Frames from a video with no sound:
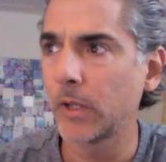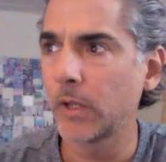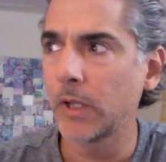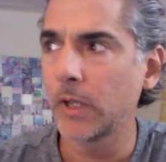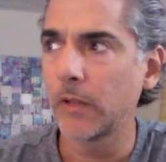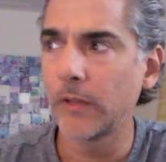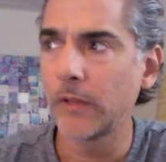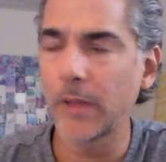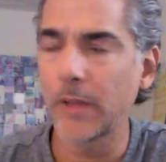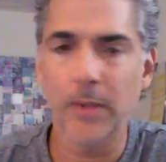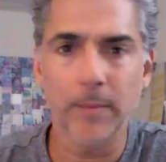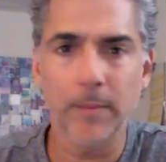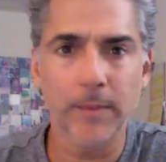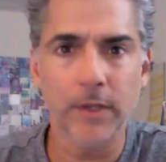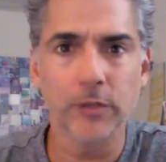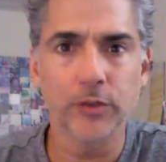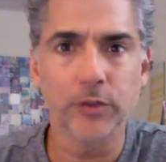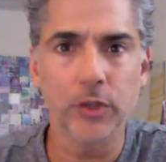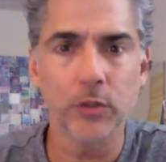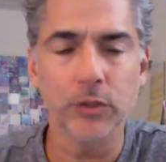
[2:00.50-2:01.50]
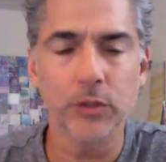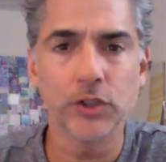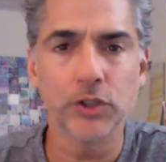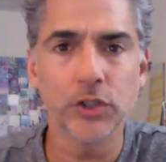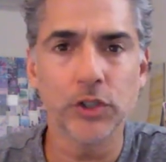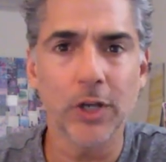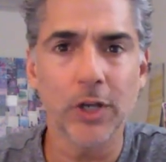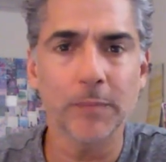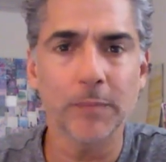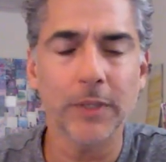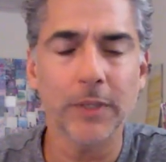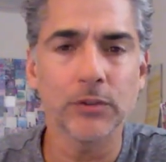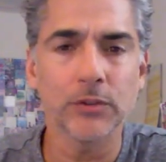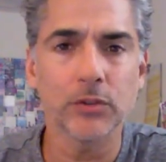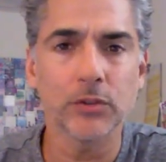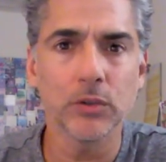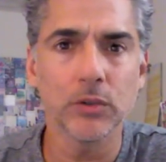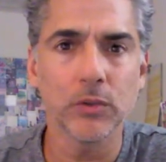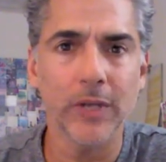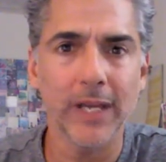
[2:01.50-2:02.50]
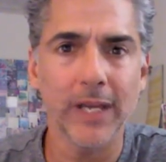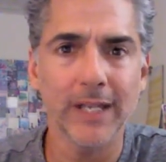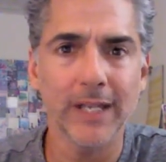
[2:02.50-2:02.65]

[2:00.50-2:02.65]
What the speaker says: Then what I'm going to do is jump into a